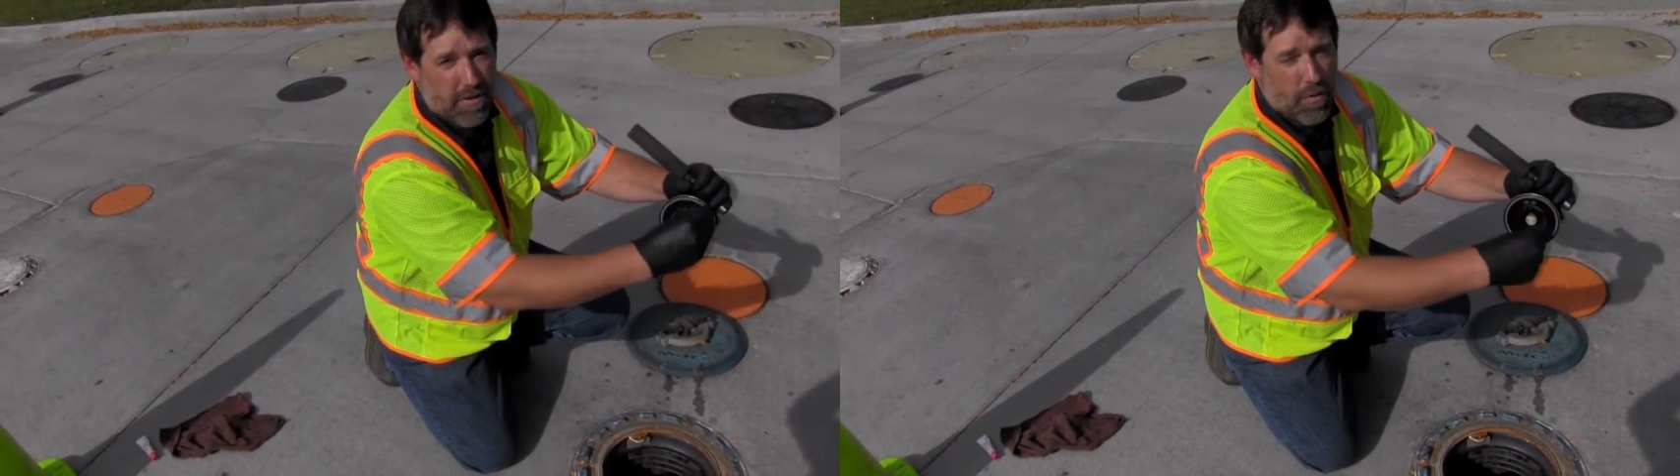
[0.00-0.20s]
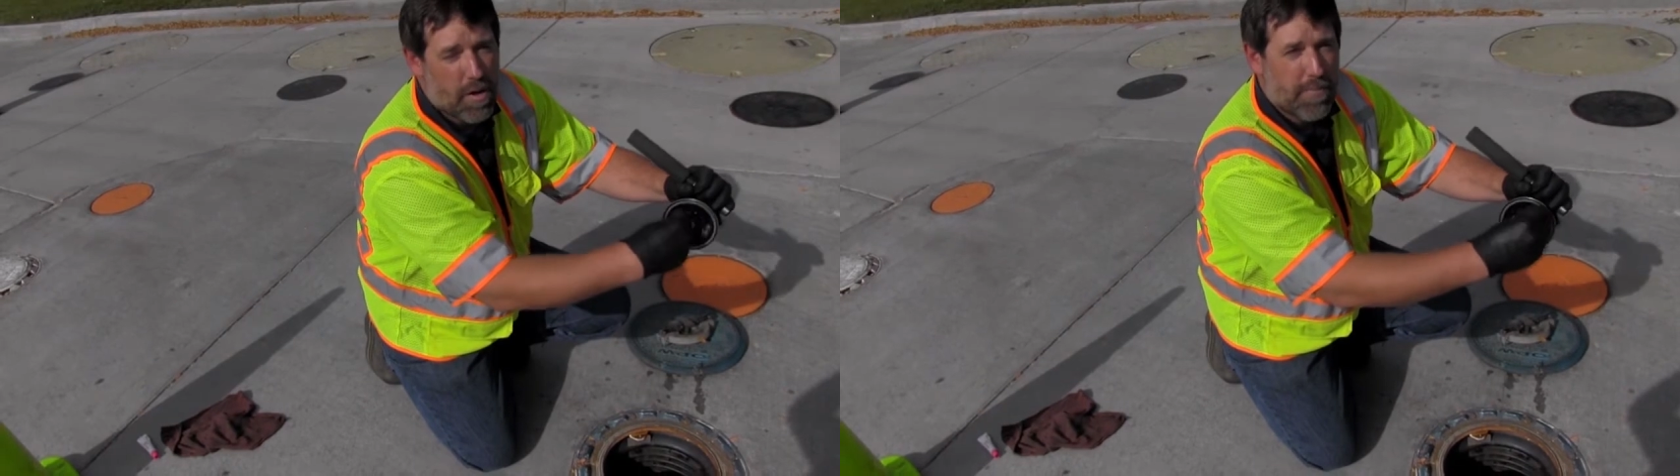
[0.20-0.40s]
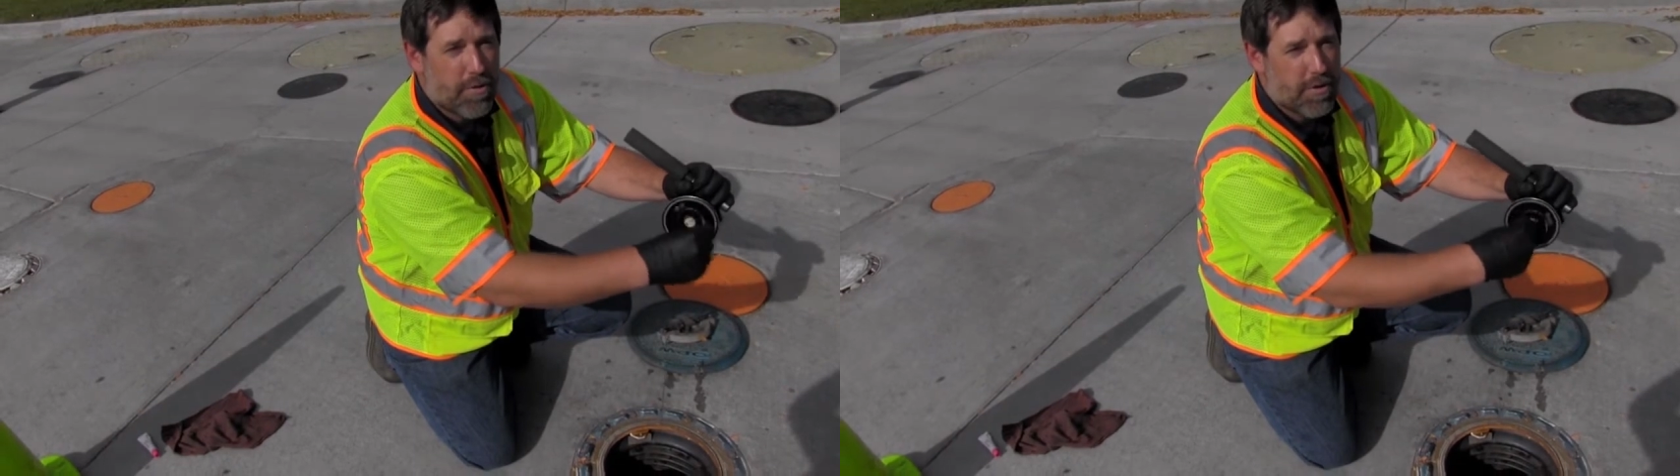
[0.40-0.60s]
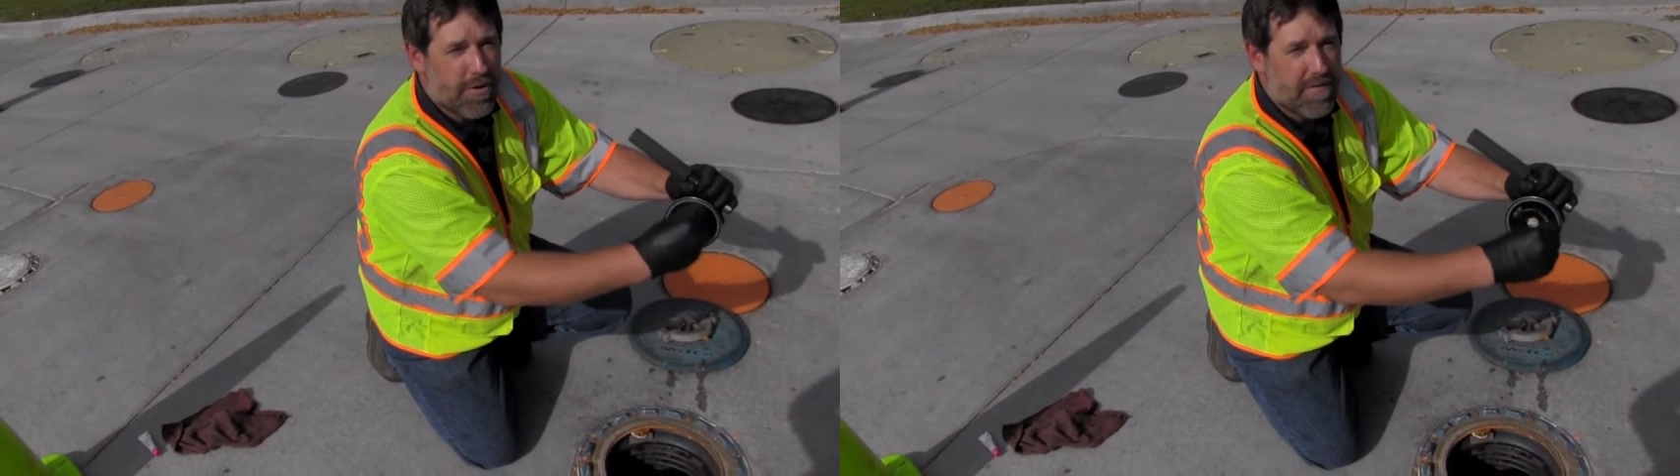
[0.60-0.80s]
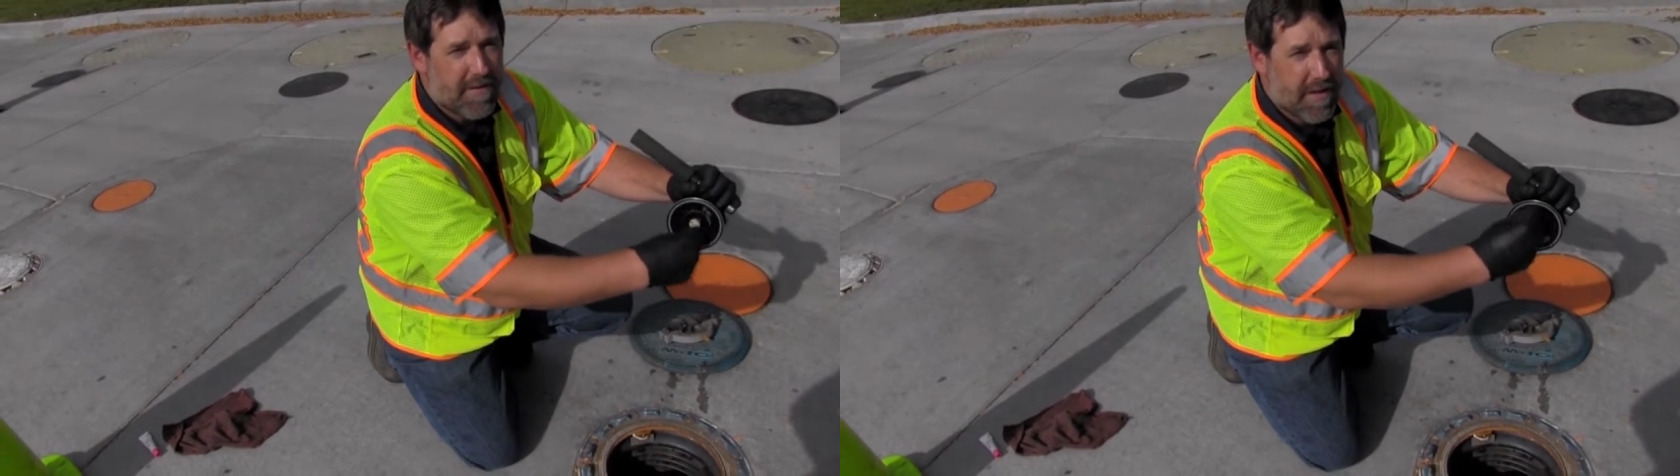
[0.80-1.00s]
you want to pull
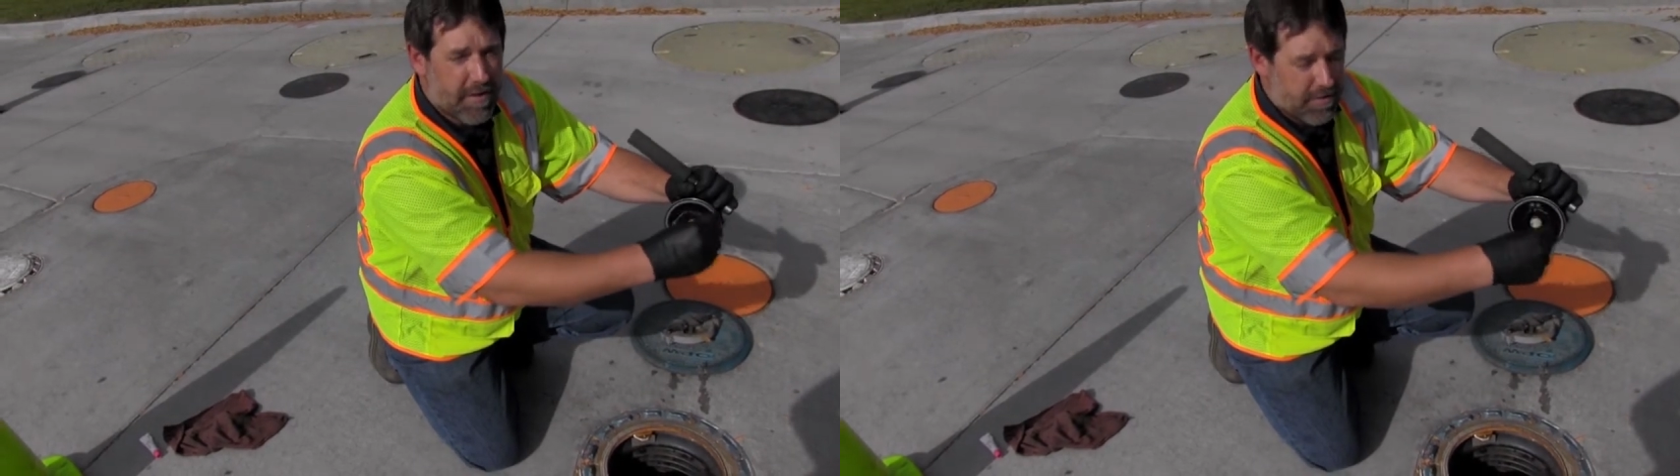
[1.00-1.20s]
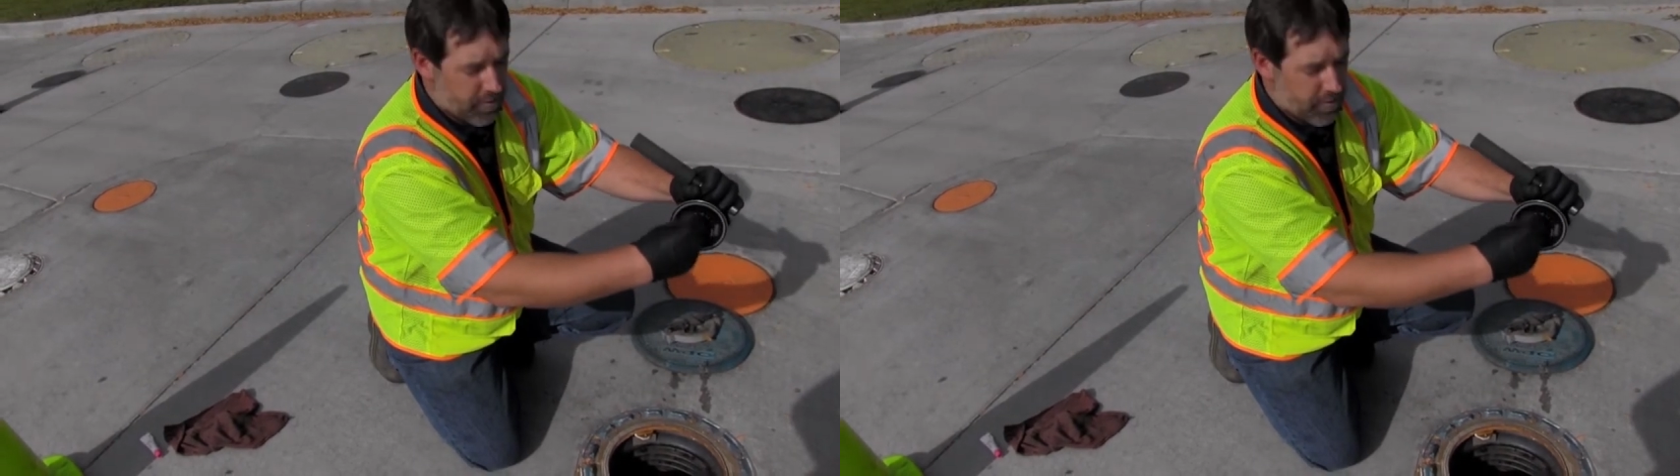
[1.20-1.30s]
your stick or